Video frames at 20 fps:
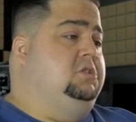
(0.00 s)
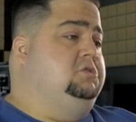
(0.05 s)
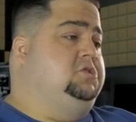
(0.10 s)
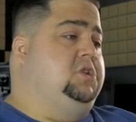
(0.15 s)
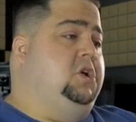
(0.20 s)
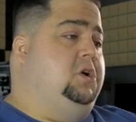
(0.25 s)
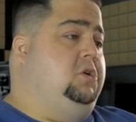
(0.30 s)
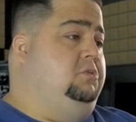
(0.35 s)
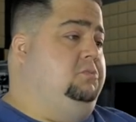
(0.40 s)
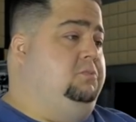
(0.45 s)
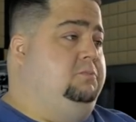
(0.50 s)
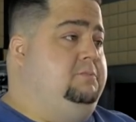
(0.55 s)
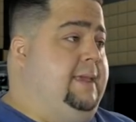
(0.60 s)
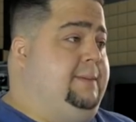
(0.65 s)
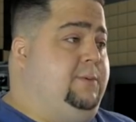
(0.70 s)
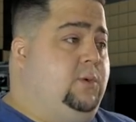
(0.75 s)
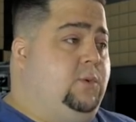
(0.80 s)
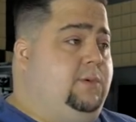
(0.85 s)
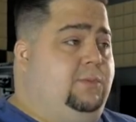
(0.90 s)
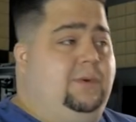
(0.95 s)
So
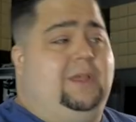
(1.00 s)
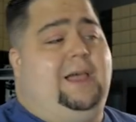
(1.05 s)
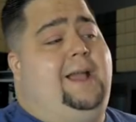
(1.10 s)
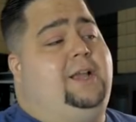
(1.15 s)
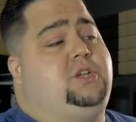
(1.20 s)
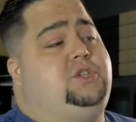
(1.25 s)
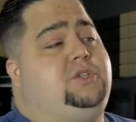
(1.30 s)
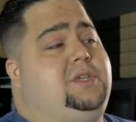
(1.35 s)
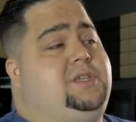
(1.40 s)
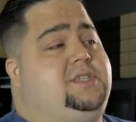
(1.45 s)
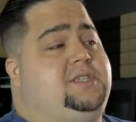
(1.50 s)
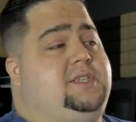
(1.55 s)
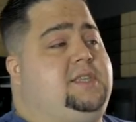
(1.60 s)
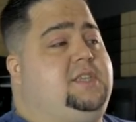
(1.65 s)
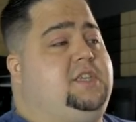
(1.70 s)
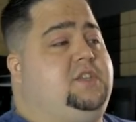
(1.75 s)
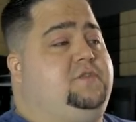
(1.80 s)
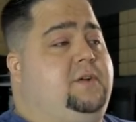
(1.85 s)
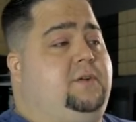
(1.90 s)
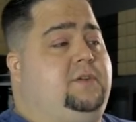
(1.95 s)
maybe we will actually see
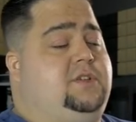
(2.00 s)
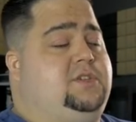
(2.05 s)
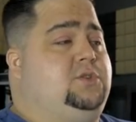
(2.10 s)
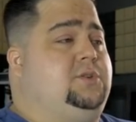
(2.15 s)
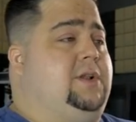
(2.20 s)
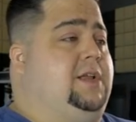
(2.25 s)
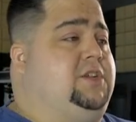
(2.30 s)
these very soon.